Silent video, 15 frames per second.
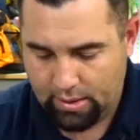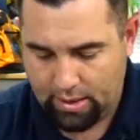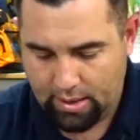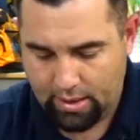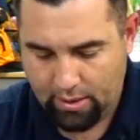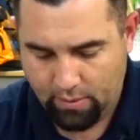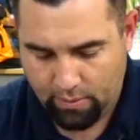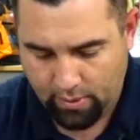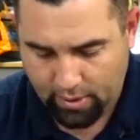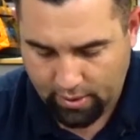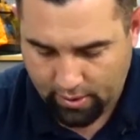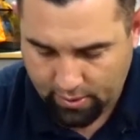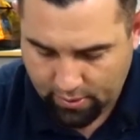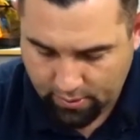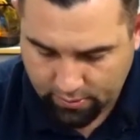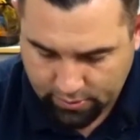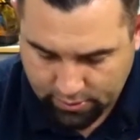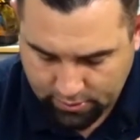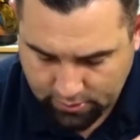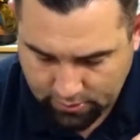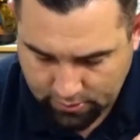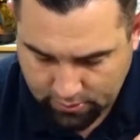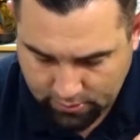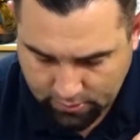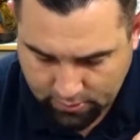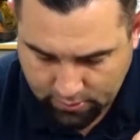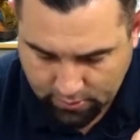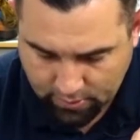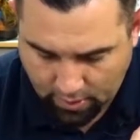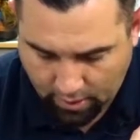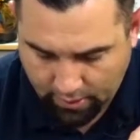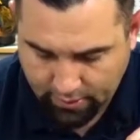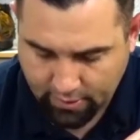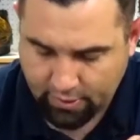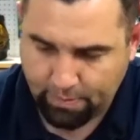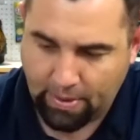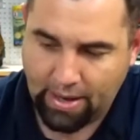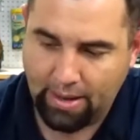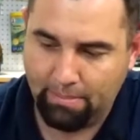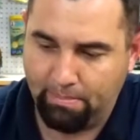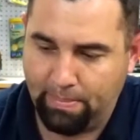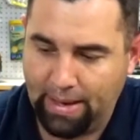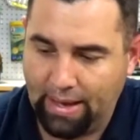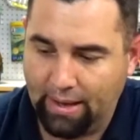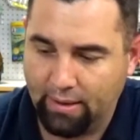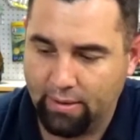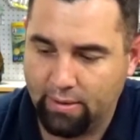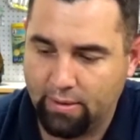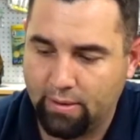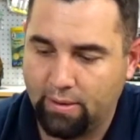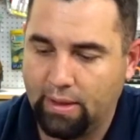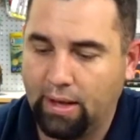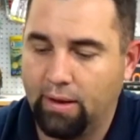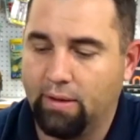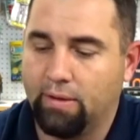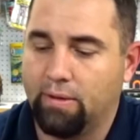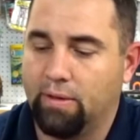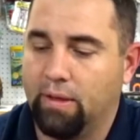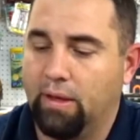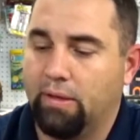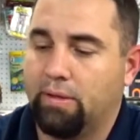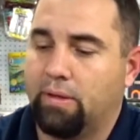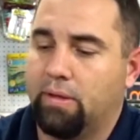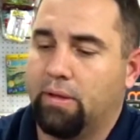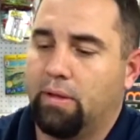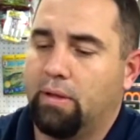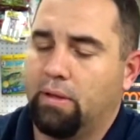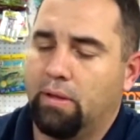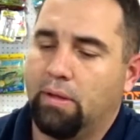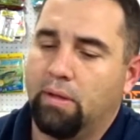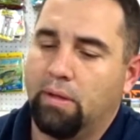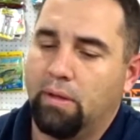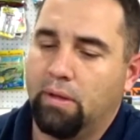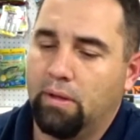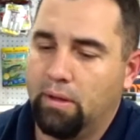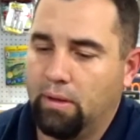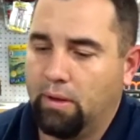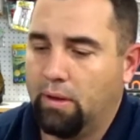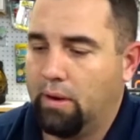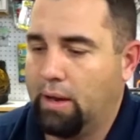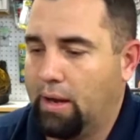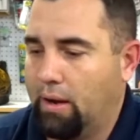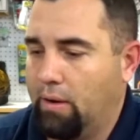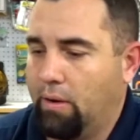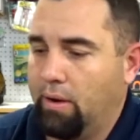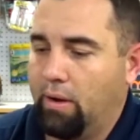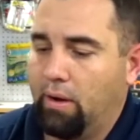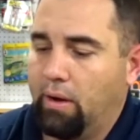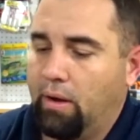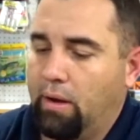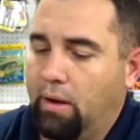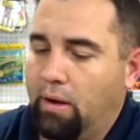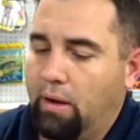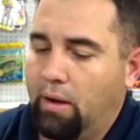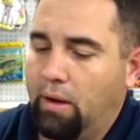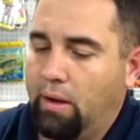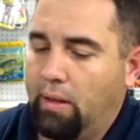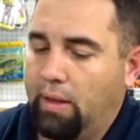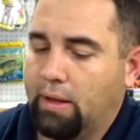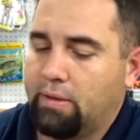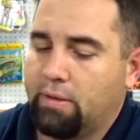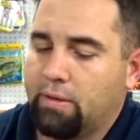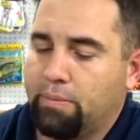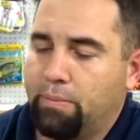Now we're gonna go to On the Spot Baits. That is this. Now, that's a